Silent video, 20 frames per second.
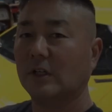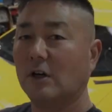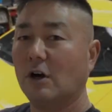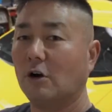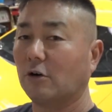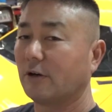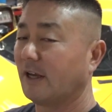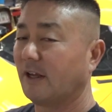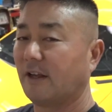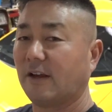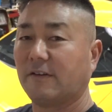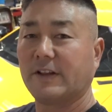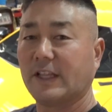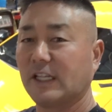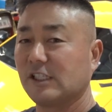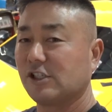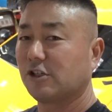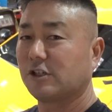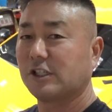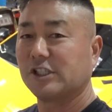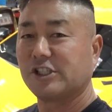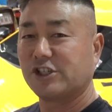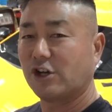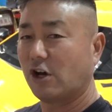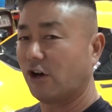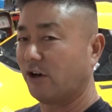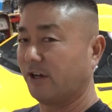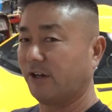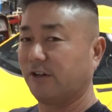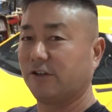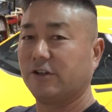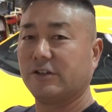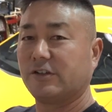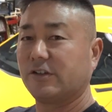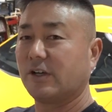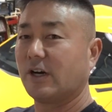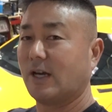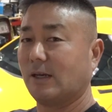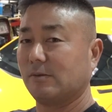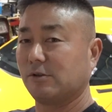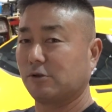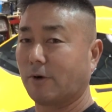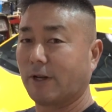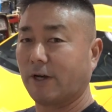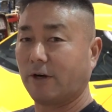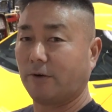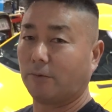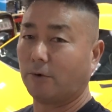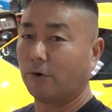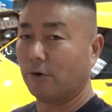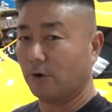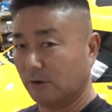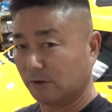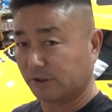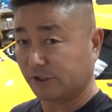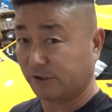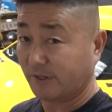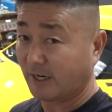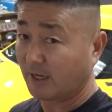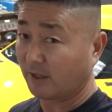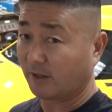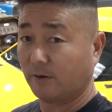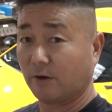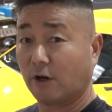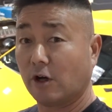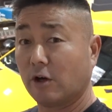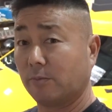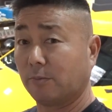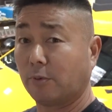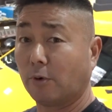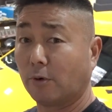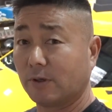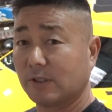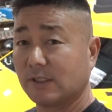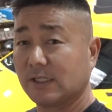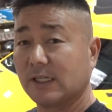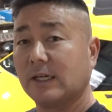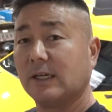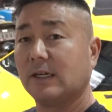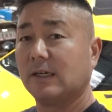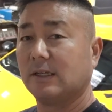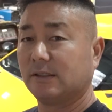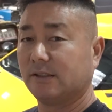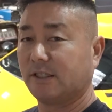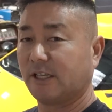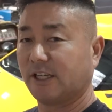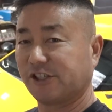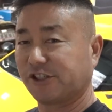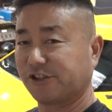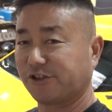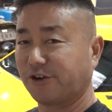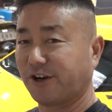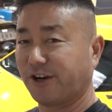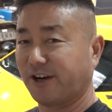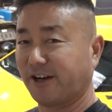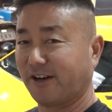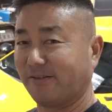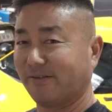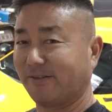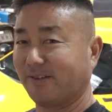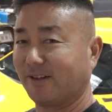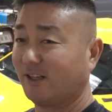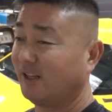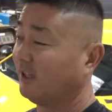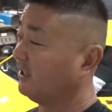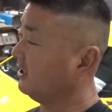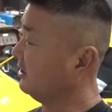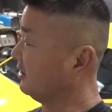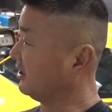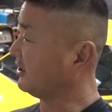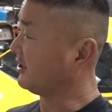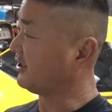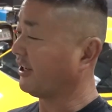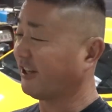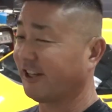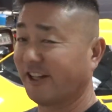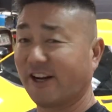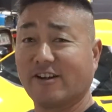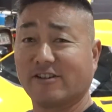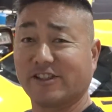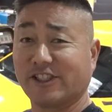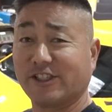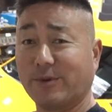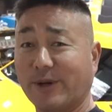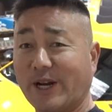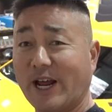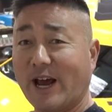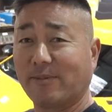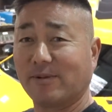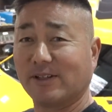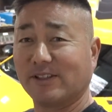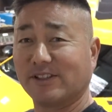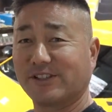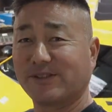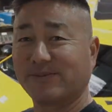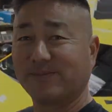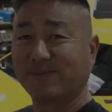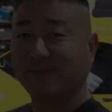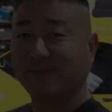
look. Okay, everything's looking solid. Good times, ready to roll. So now the all-important test drive. Let's take it out and see what happens.